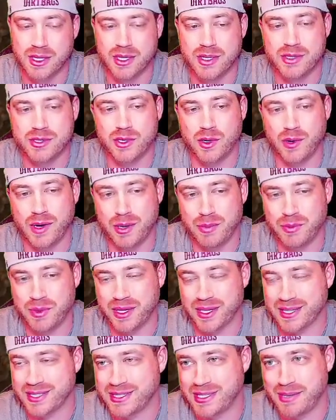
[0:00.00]
So him with
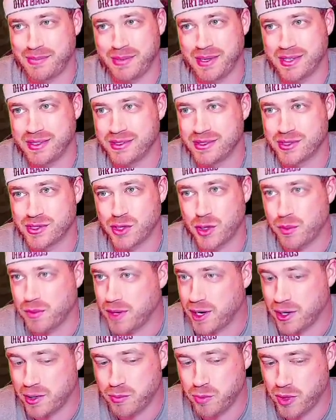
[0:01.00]
like a 10 man
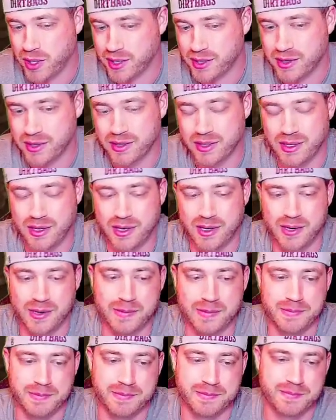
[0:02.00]
Terminator brick,
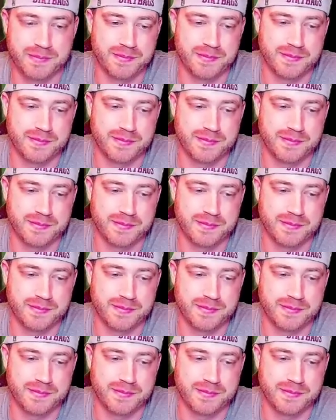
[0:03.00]
um,